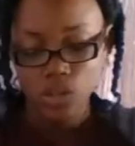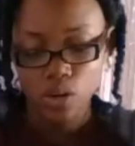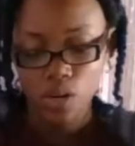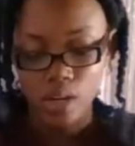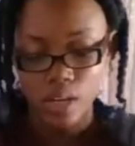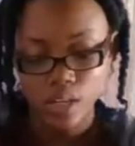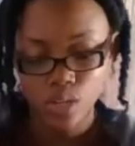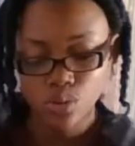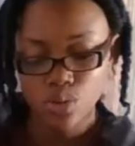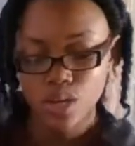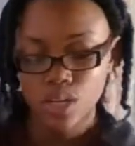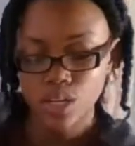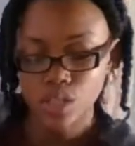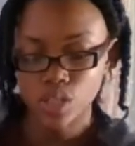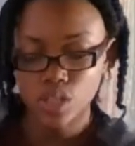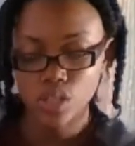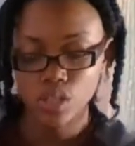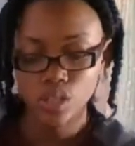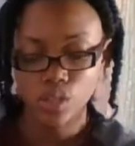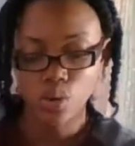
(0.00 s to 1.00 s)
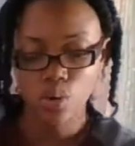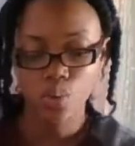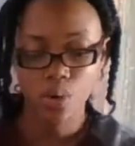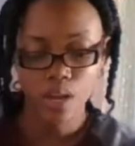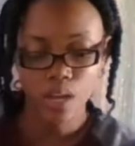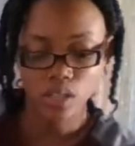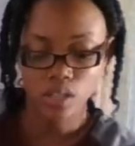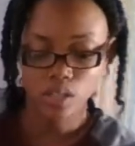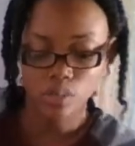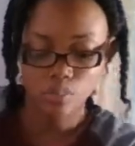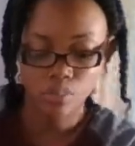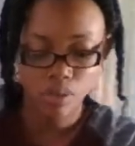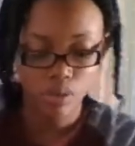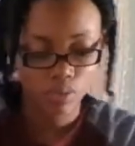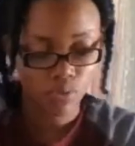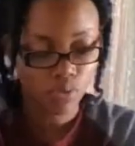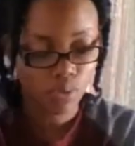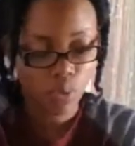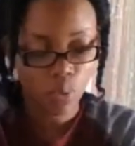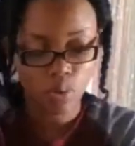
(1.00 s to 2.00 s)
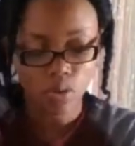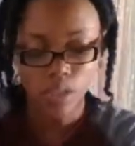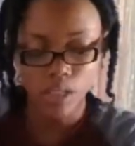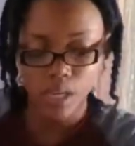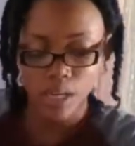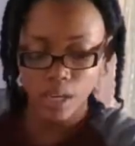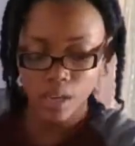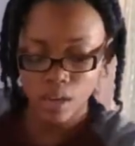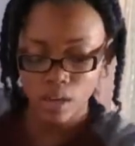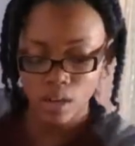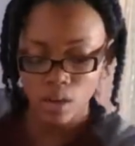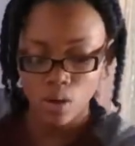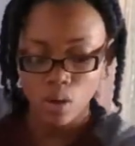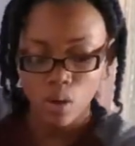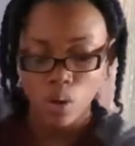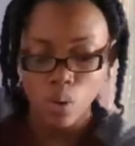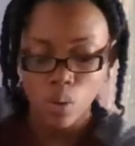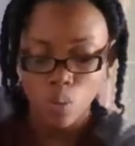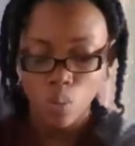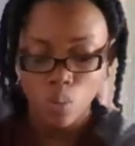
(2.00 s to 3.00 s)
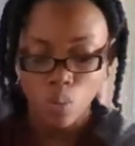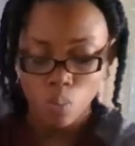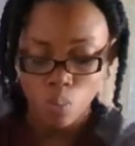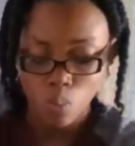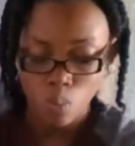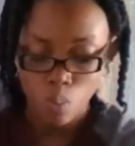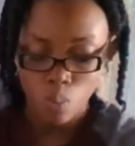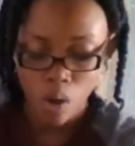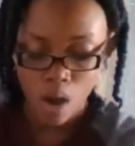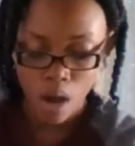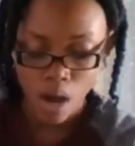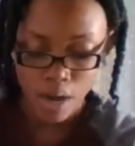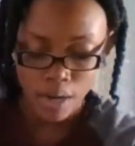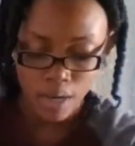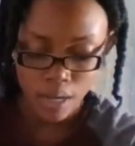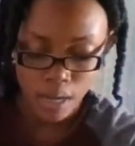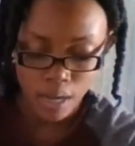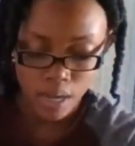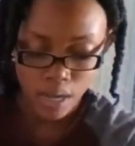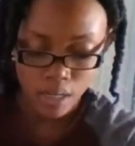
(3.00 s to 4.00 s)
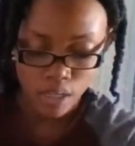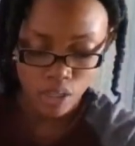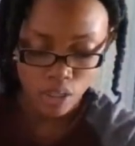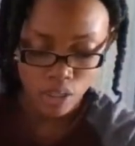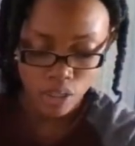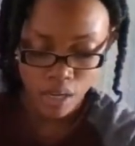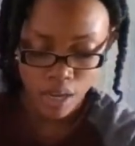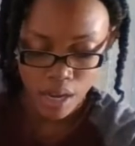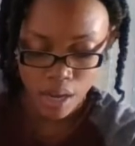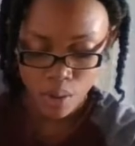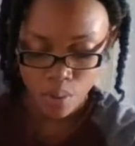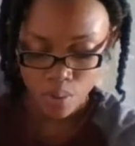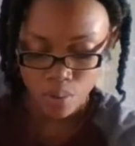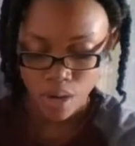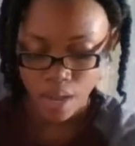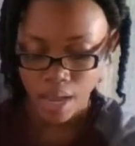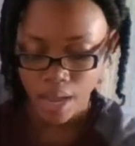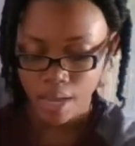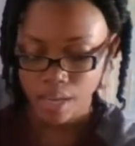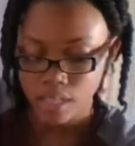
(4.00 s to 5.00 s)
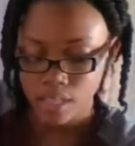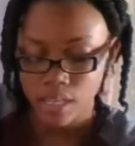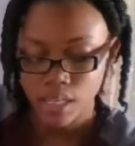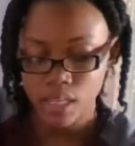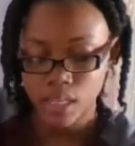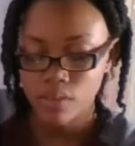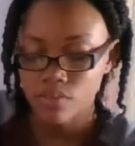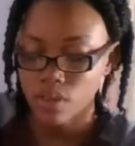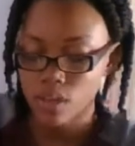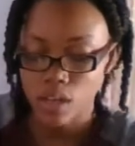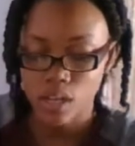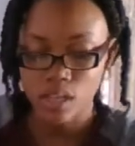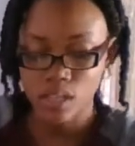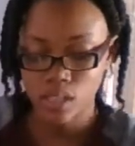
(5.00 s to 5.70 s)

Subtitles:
you're literally just going to be folding 1 inch down and then give it a